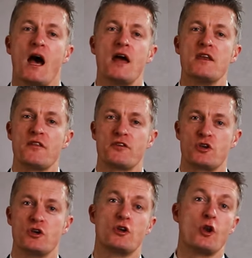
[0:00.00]
Another
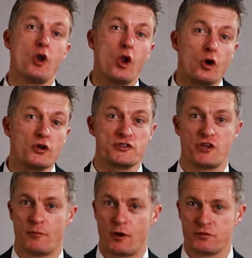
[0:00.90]
good longer
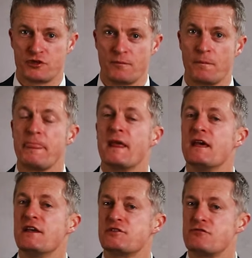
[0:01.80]
term option
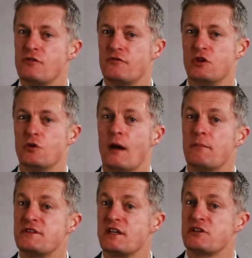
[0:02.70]
is to review and
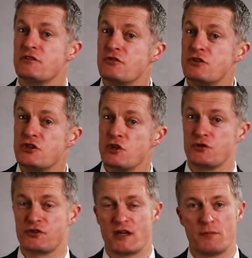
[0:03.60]
potentially
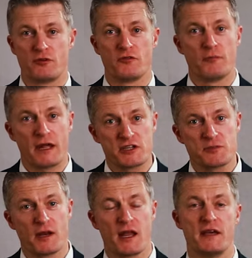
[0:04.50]
reduce the number of
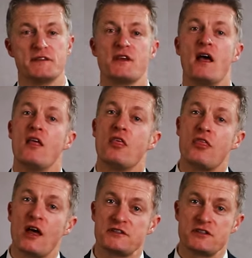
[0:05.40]
management layers,
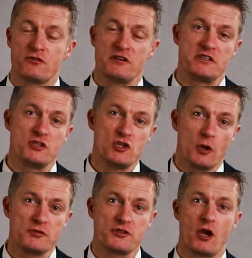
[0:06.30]
thus increasing
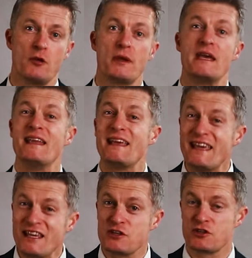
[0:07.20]
job scope in
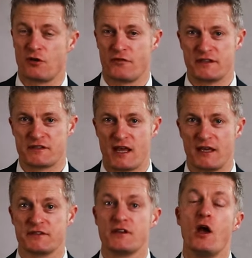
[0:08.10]
each of these
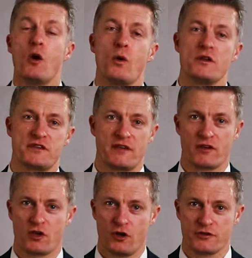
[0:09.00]
layers while
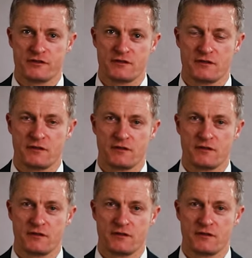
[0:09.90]
saving costs.